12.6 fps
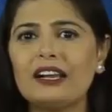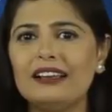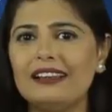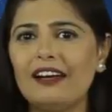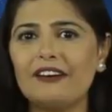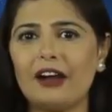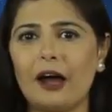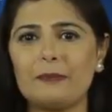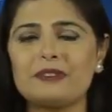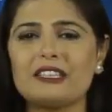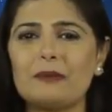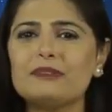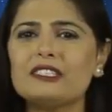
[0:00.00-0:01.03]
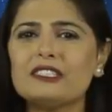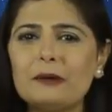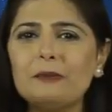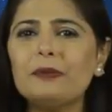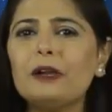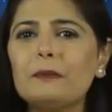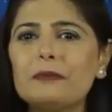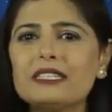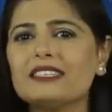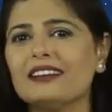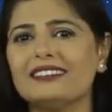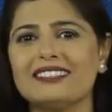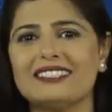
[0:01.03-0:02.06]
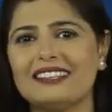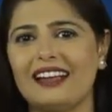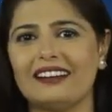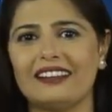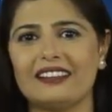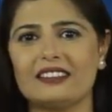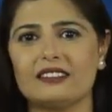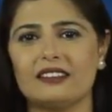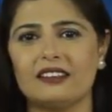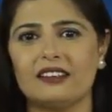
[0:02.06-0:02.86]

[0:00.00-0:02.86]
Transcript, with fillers: clear up some simple misunderstandings.